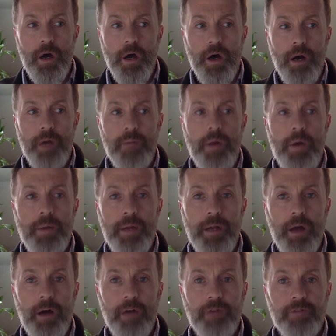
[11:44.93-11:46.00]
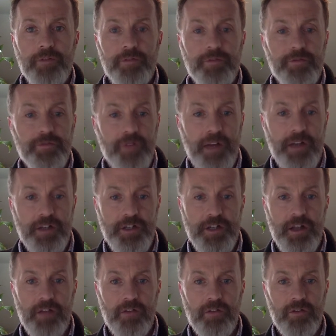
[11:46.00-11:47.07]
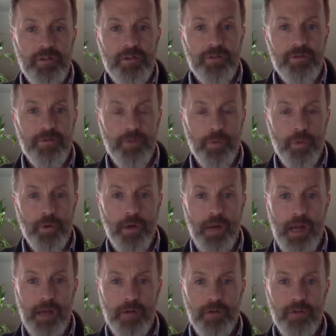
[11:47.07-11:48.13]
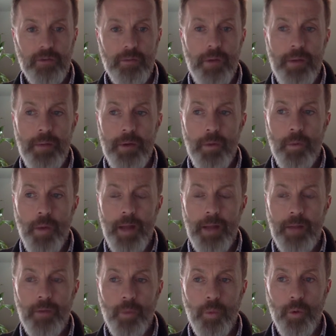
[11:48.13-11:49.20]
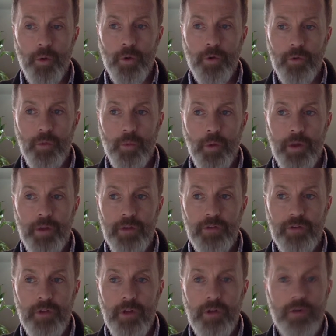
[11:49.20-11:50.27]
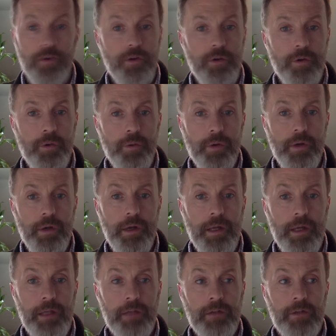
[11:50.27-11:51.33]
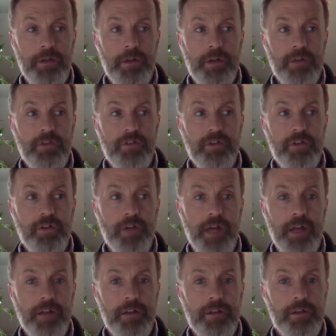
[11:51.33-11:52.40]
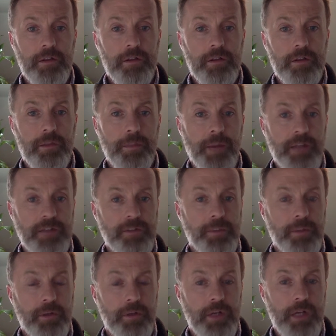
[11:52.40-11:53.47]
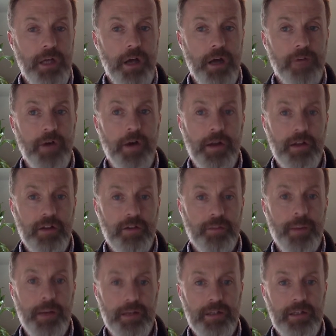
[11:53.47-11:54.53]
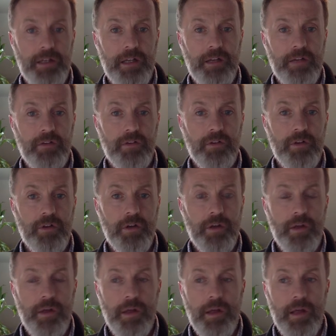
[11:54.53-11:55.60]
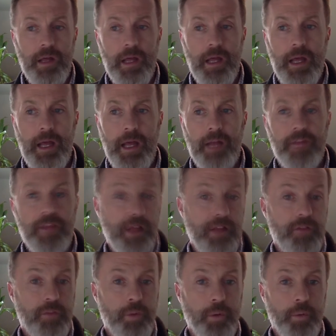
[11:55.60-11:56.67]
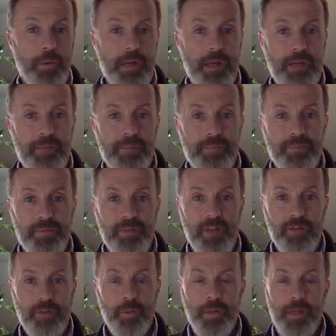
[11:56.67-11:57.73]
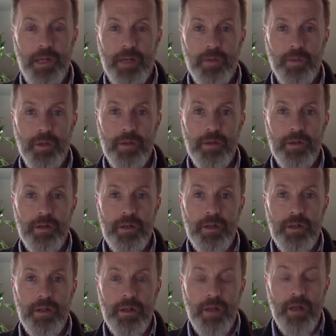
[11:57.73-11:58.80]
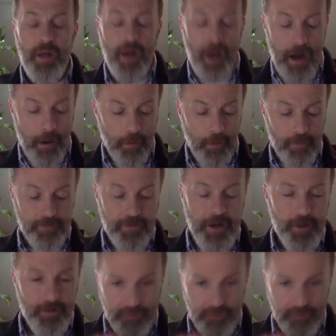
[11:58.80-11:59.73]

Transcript: a moment of freshness for Anders, a moment when the world was new and still had the possibility of unexpectedness. And that's what we end with. Our final